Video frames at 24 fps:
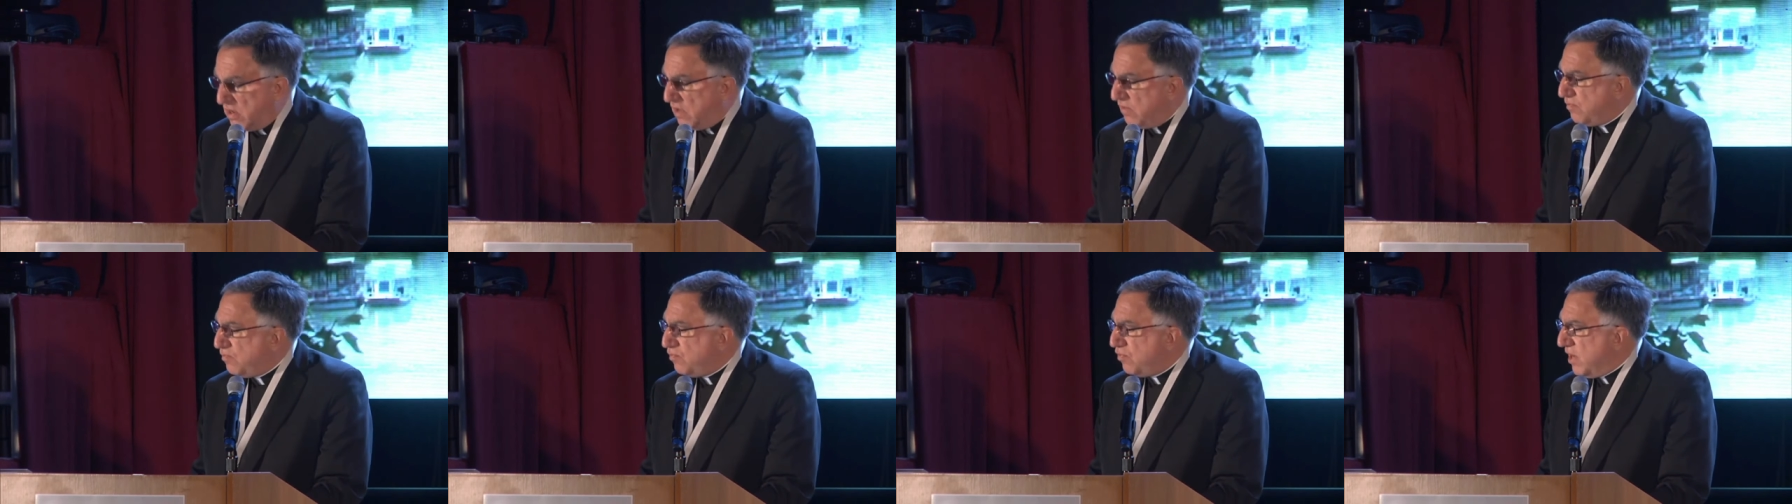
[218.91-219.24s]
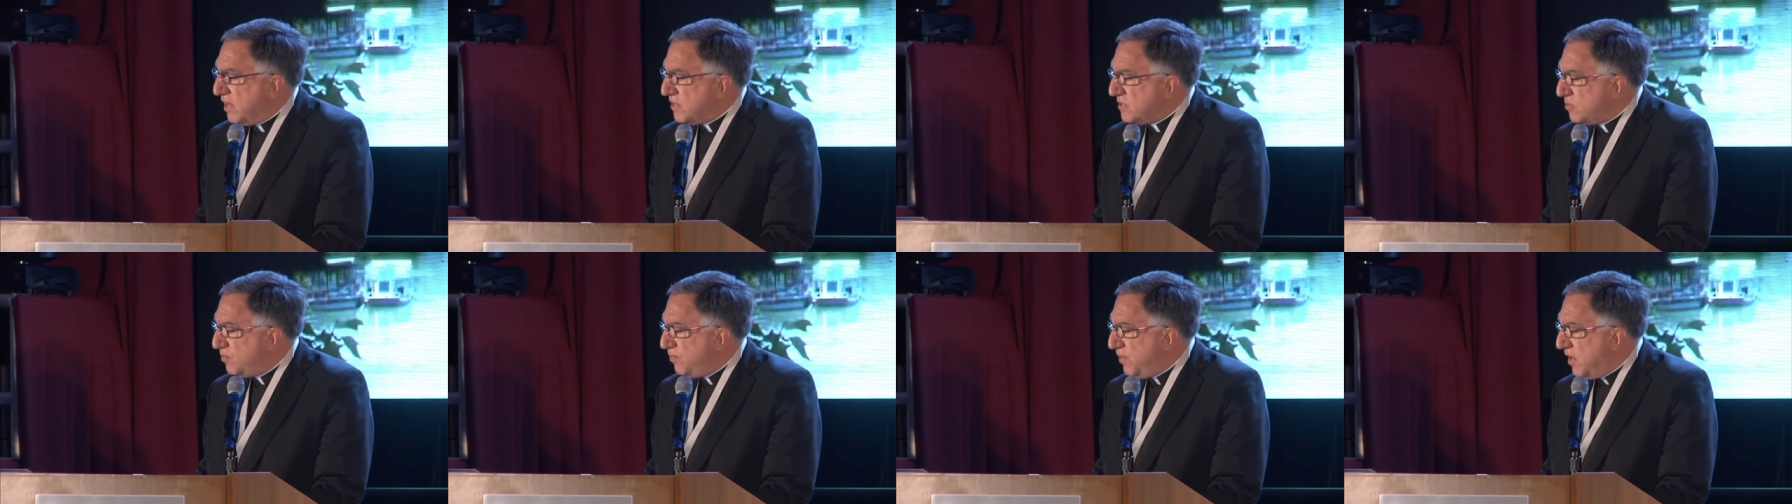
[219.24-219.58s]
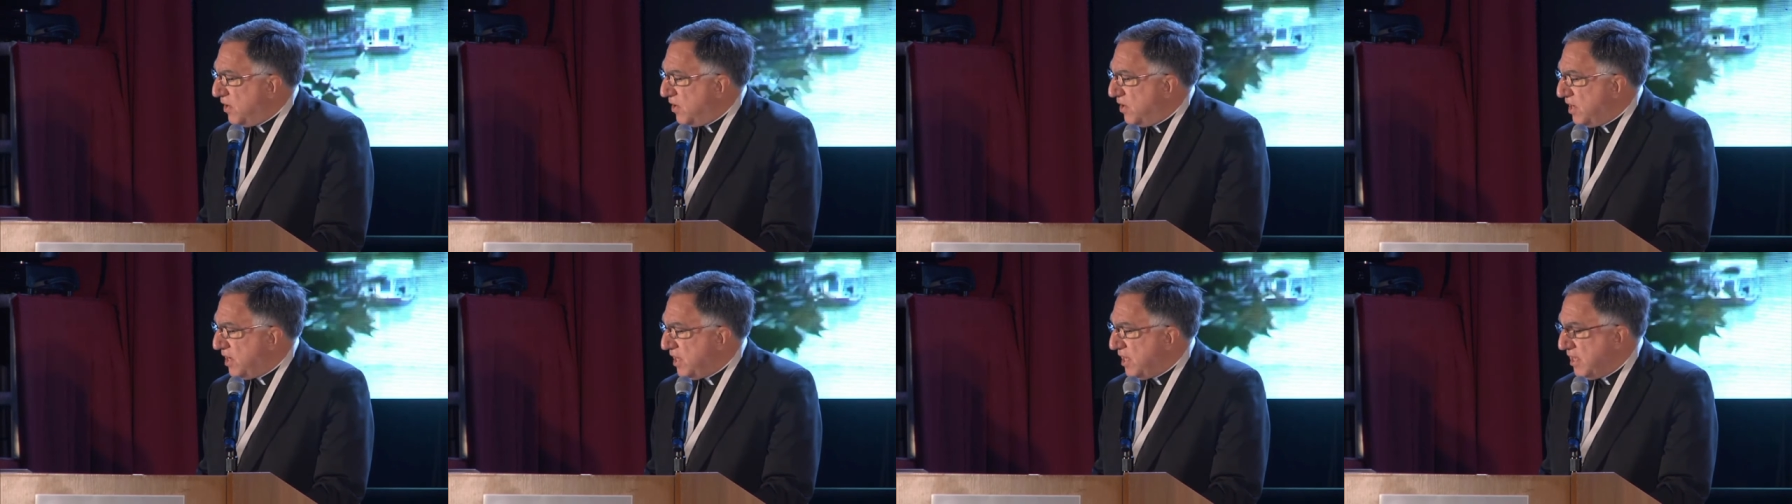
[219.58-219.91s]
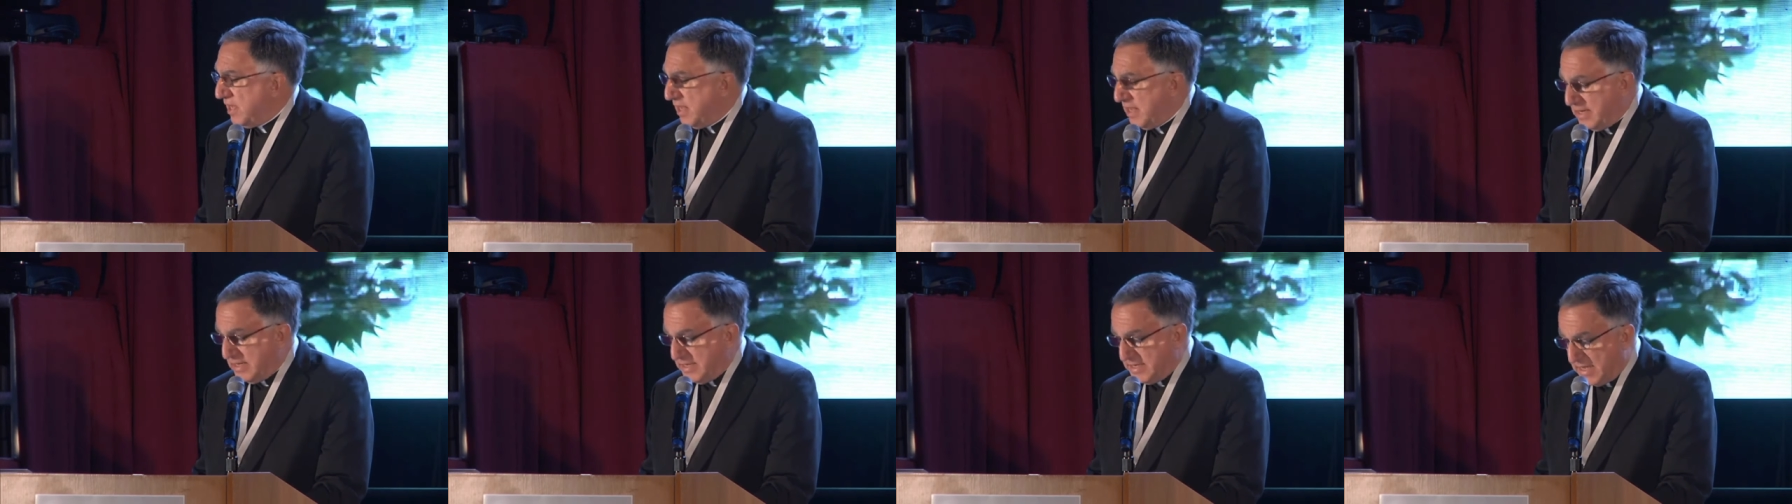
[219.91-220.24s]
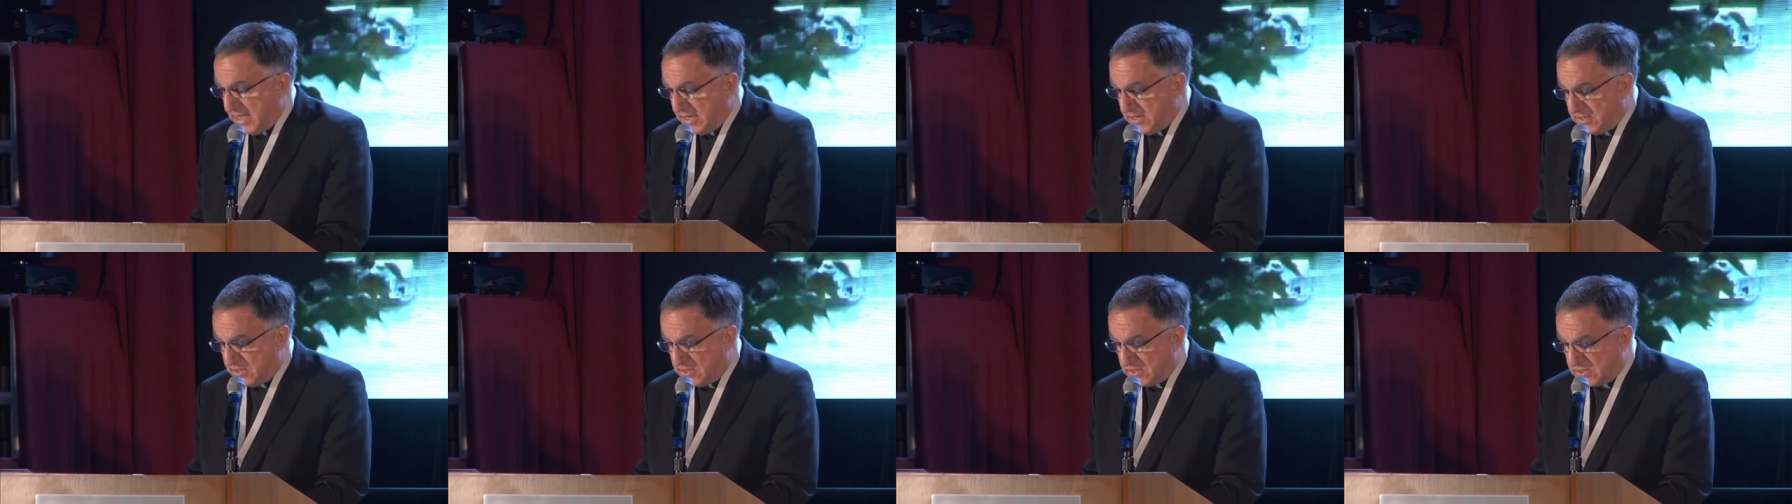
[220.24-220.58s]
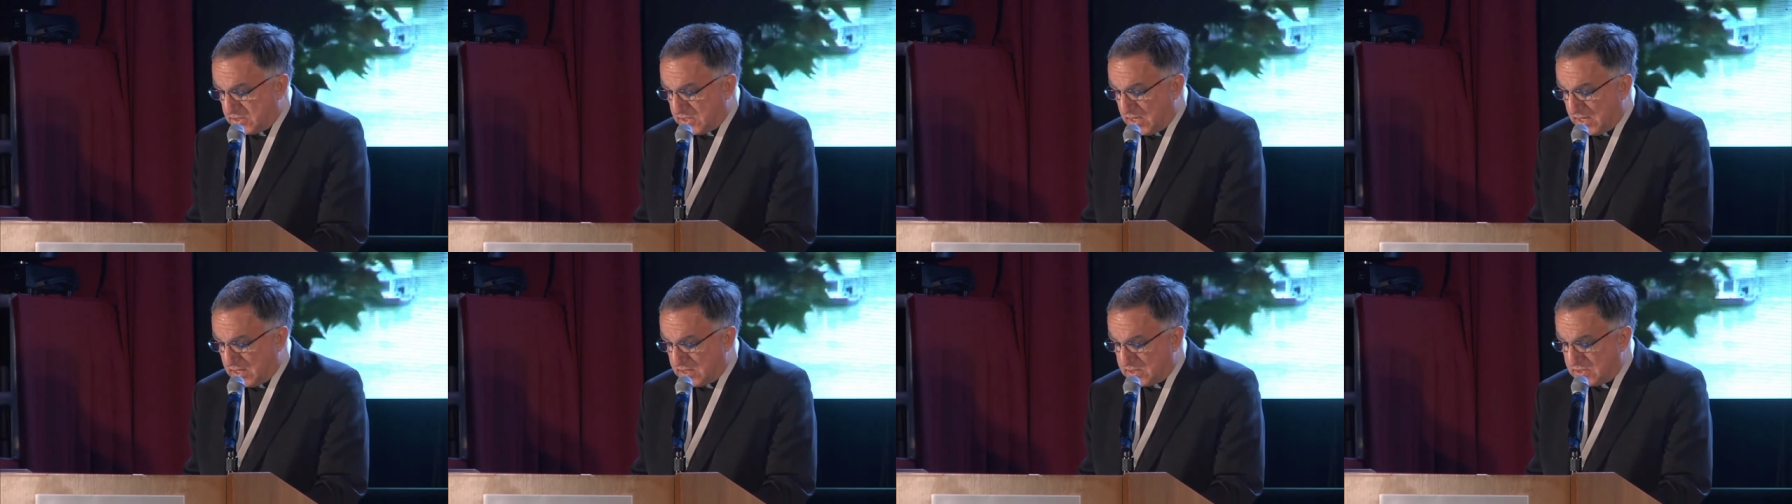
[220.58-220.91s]
of prosperity
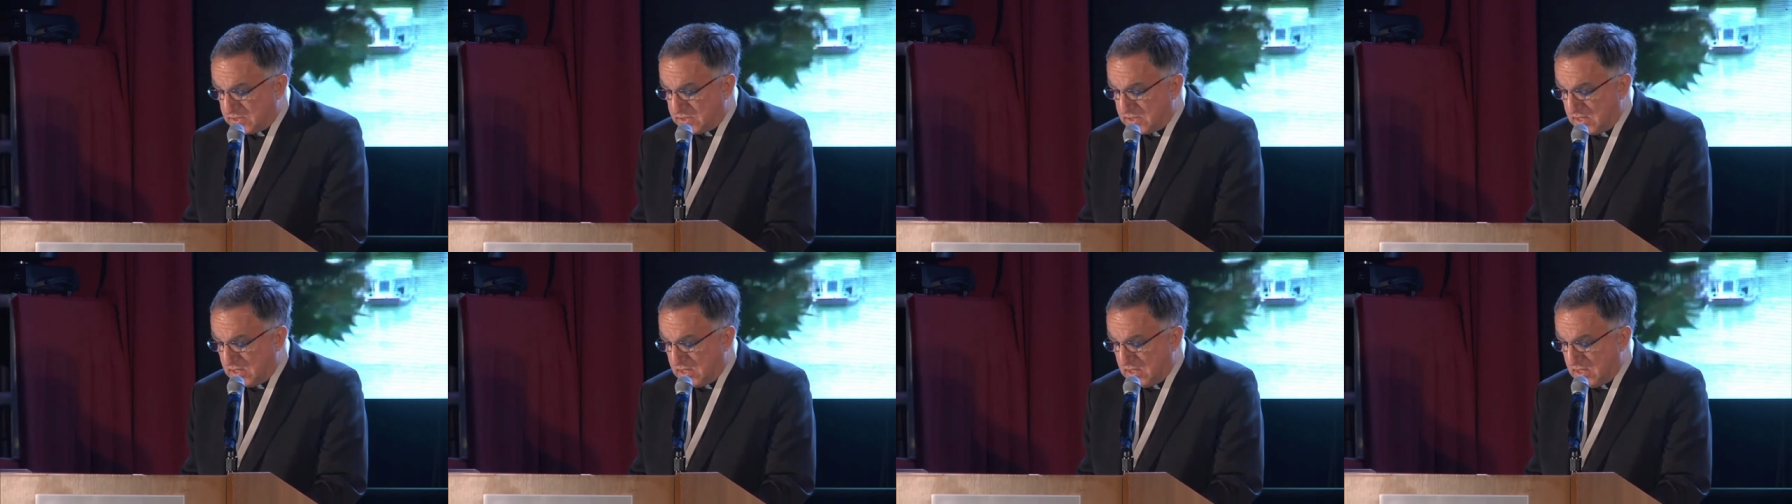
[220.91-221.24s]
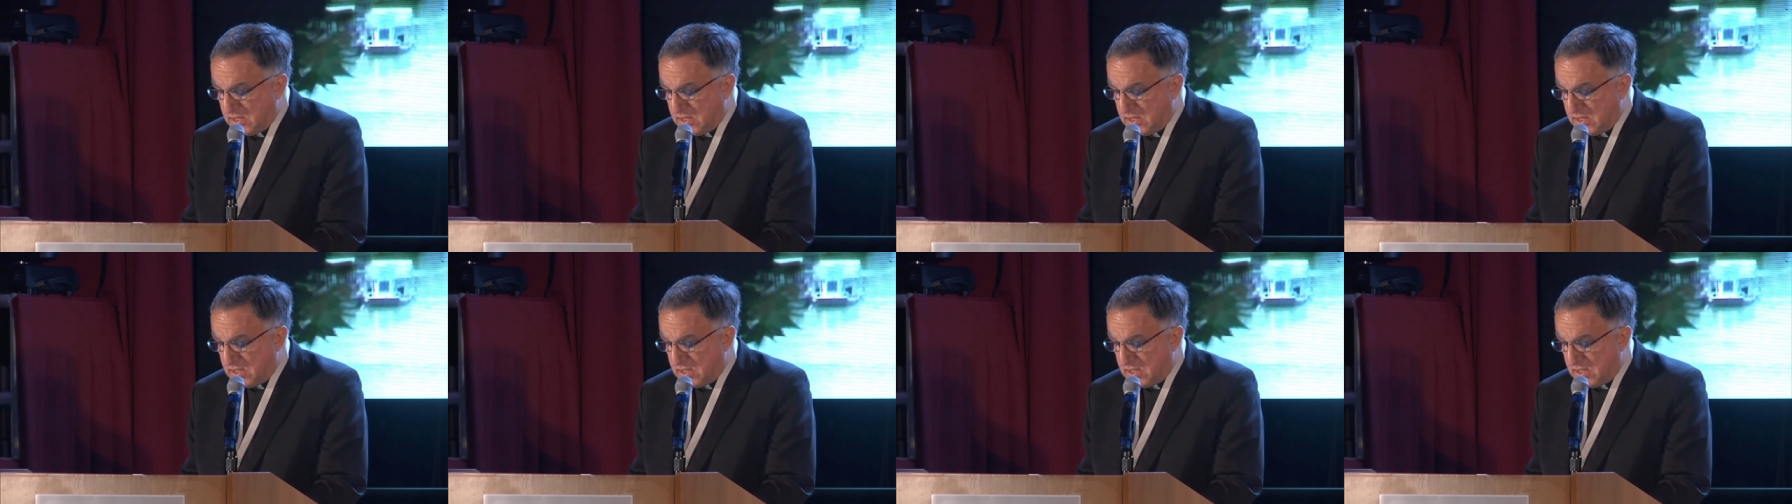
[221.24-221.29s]
deadens us.